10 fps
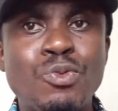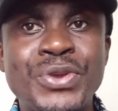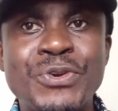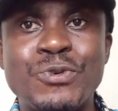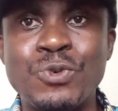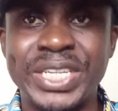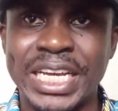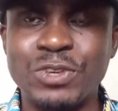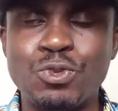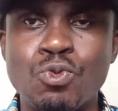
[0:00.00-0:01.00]
will be
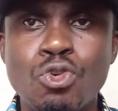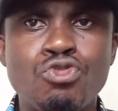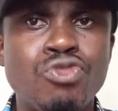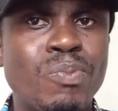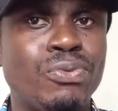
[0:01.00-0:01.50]
recruited to go through a